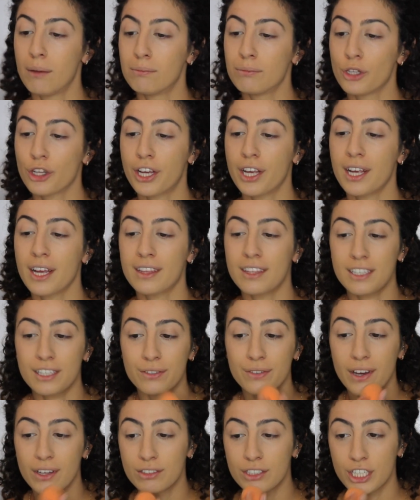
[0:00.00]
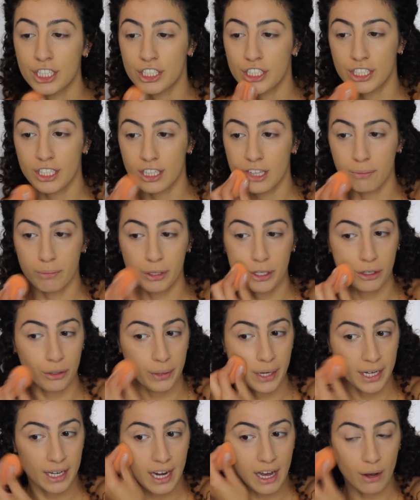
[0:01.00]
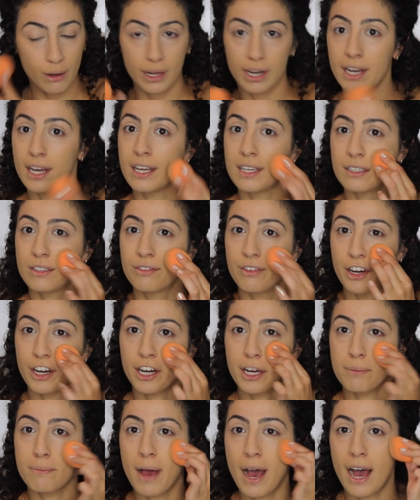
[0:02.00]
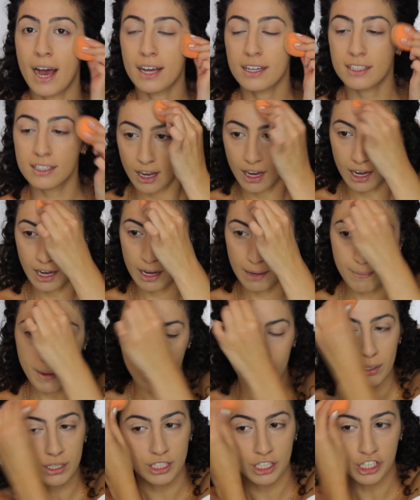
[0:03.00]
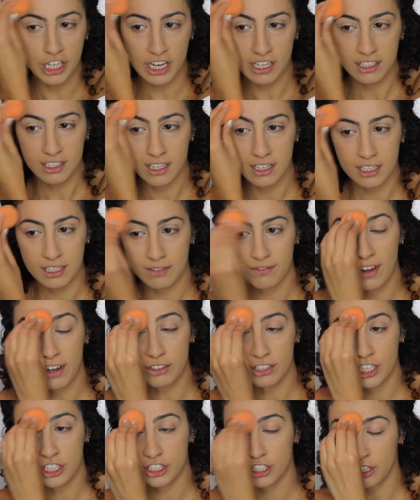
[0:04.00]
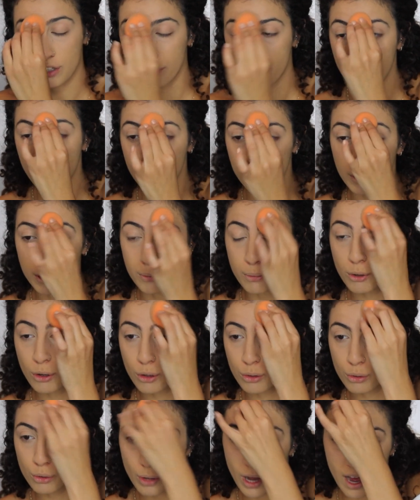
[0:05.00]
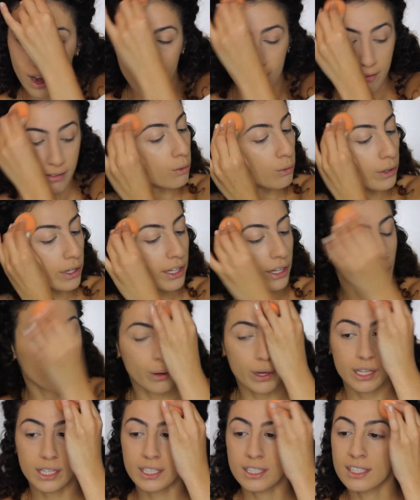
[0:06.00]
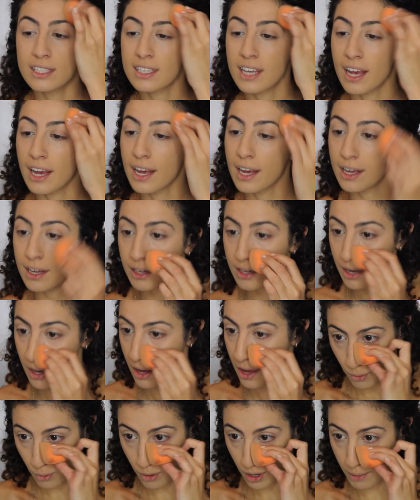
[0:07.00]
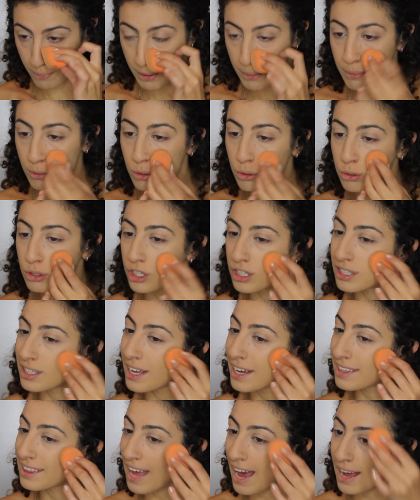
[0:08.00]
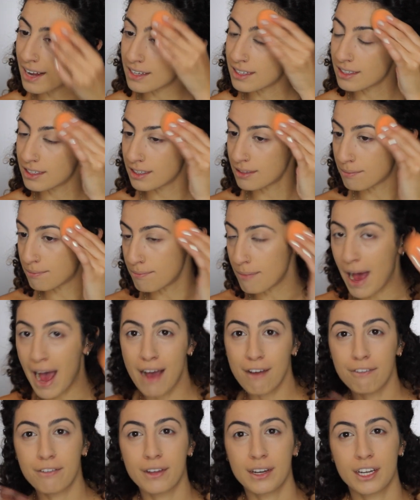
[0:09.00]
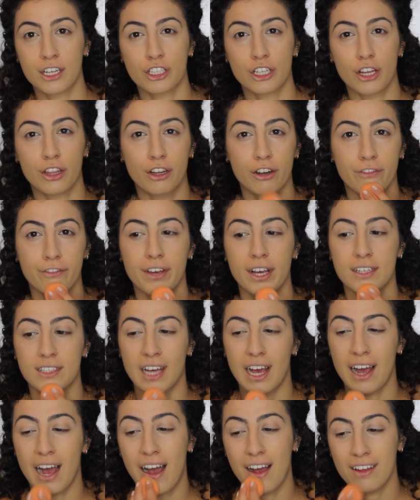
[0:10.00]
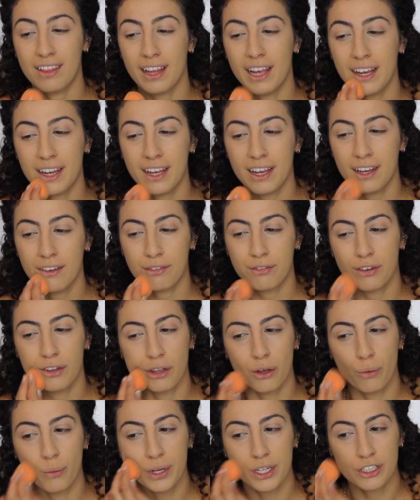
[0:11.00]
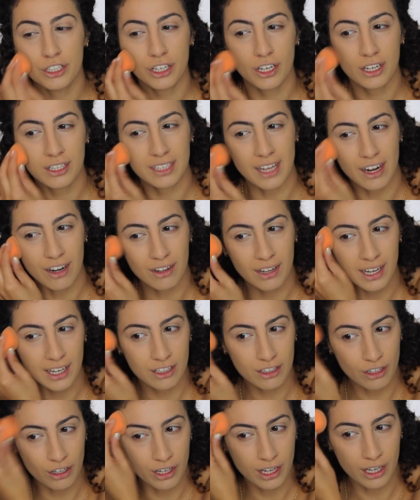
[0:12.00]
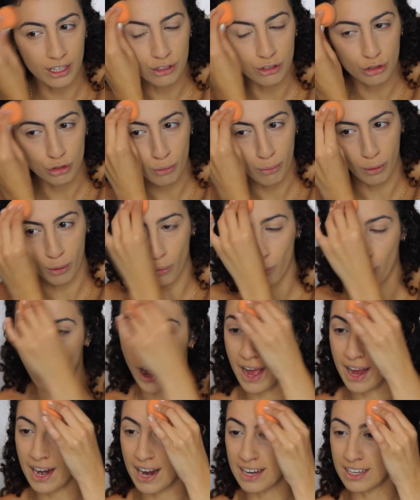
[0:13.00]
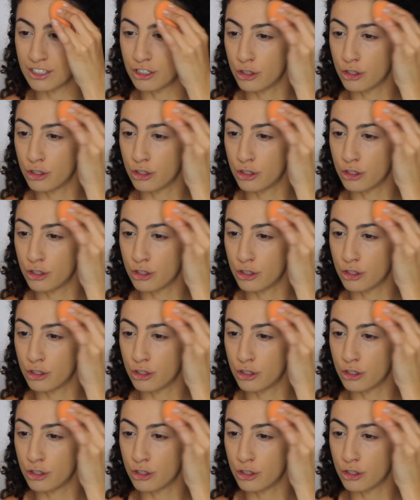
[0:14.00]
Looking at this foundation in the mirror right now, it is very matte. I would suggest this foundation for people who have really oily skin or people who just like that matte finish on their face. I like it for the winter because I don't like looking super wet and